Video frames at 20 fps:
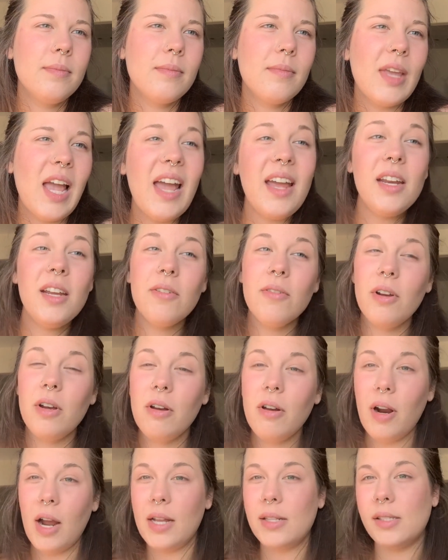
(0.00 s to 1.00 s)
Any
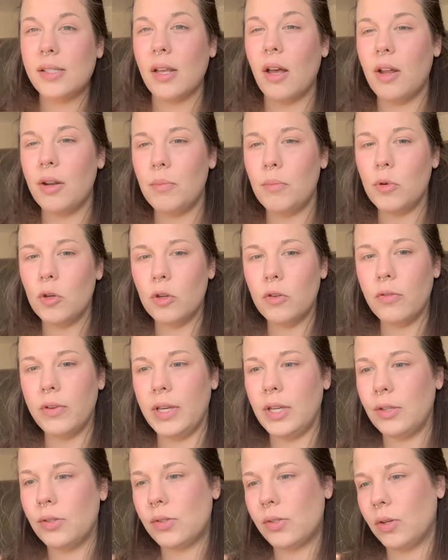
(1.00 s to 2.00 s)
regrets on
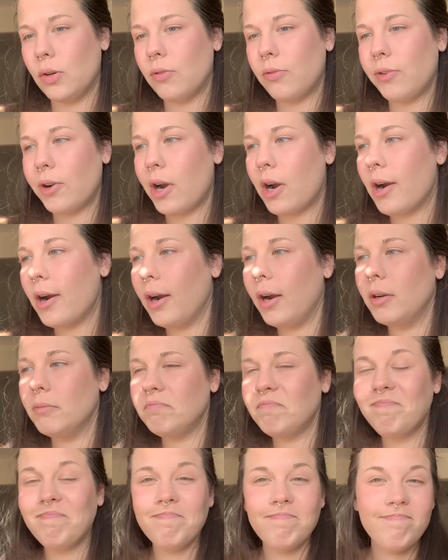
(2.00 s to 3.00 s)
moving so far?
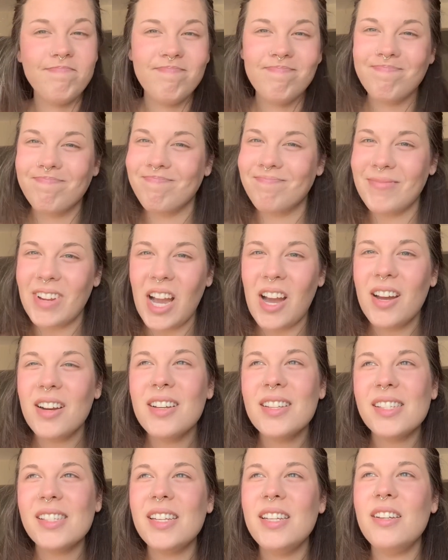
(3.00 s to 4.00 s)

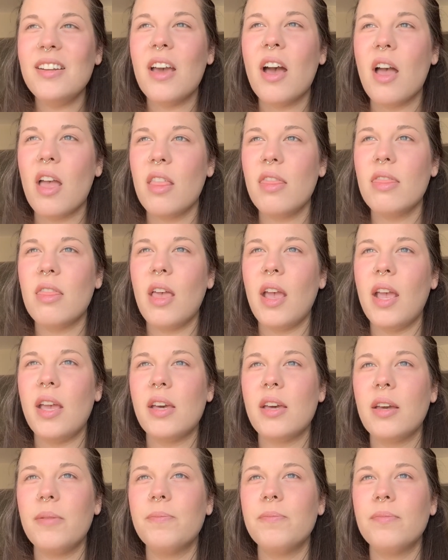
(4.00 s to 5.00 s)
Honestly, none.
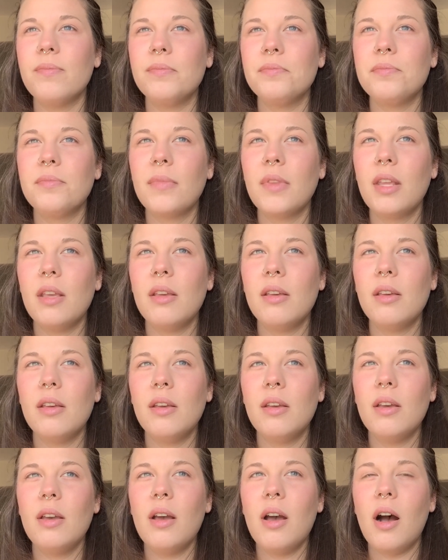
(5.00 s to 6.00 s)
Like,
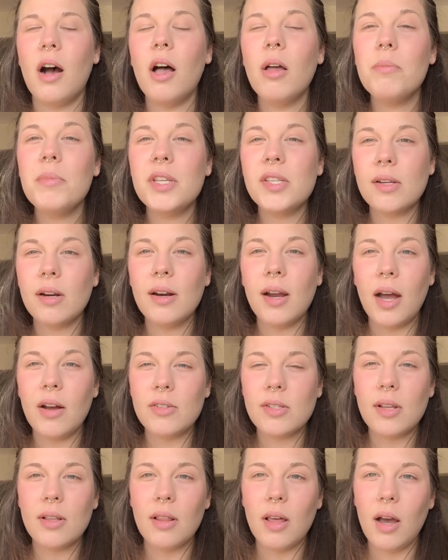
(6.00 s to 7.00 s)
I'll miss our
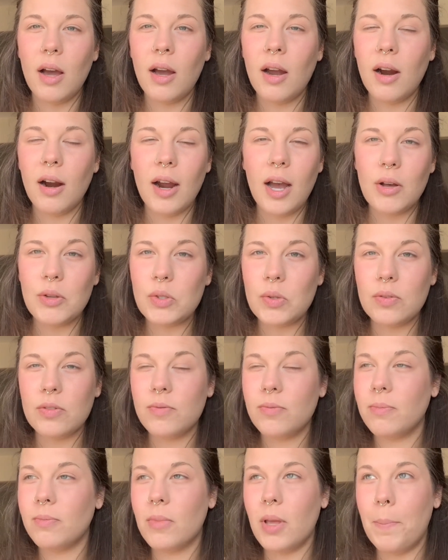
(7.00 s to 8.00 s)
house a lot. Our house was
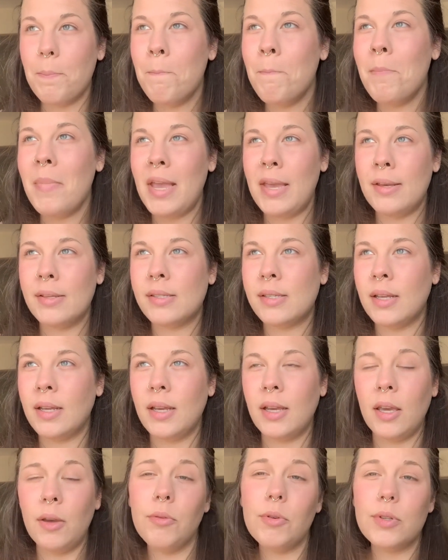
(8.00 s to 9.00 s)

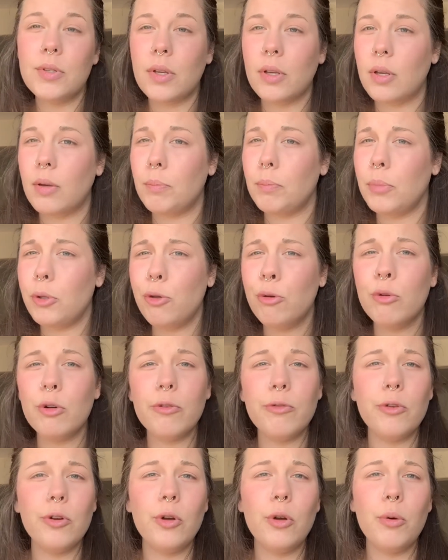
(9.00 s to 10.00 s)
amazing. It was a
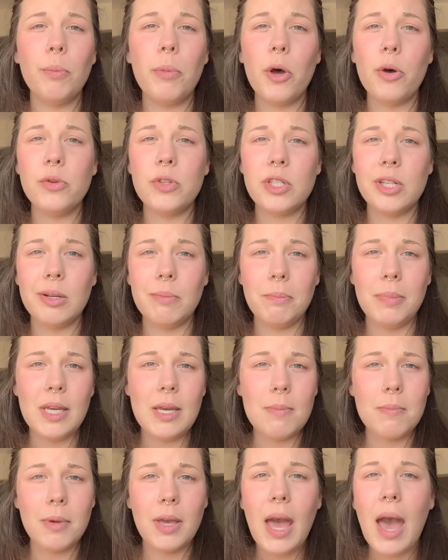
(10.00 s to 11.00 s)
beautiful post and
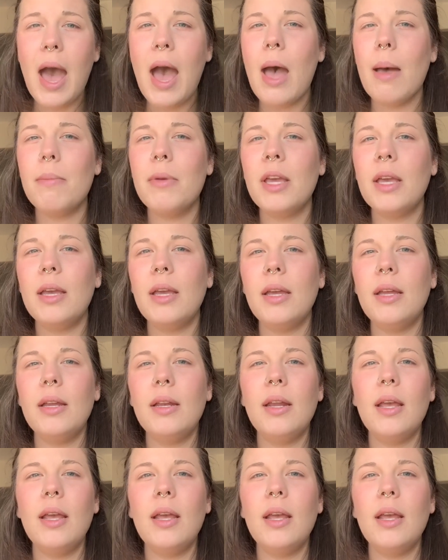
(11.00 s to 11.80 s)
beam cabin.